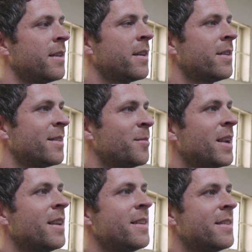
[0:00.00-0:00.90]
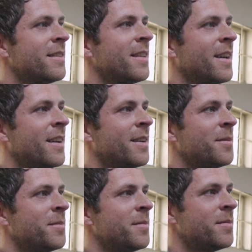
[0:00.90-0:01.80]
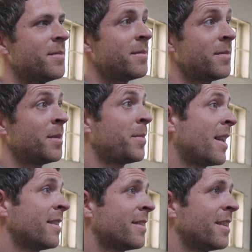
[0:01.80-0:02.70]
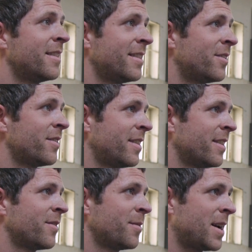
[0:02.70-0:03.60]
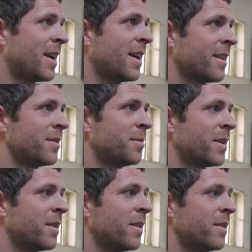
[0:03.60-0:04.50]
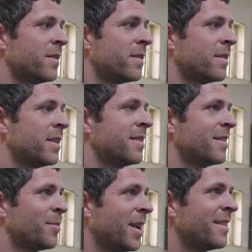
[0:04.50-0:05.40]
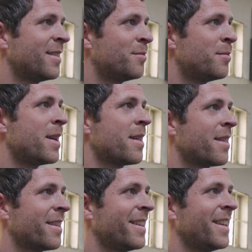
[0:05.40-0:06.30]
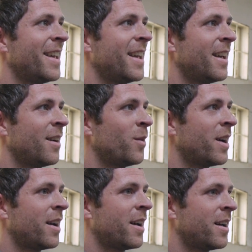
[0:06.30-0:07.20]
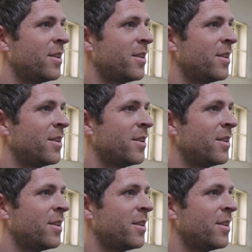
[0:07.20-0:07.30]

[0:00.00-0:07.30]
Going to the Middle East, to Palestine is interesting from that angle because this is a place of myth where